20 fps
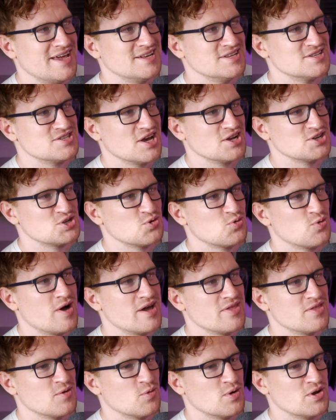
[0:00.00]
in it's... such a
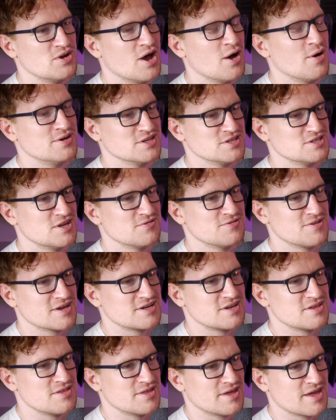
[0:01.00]
way that we know it doesn't
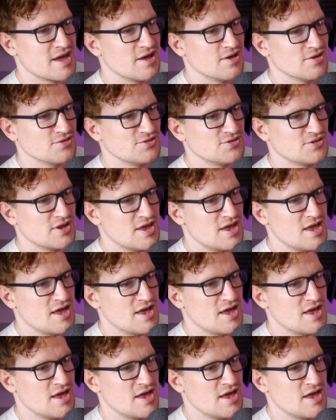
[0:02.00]
affect anything else.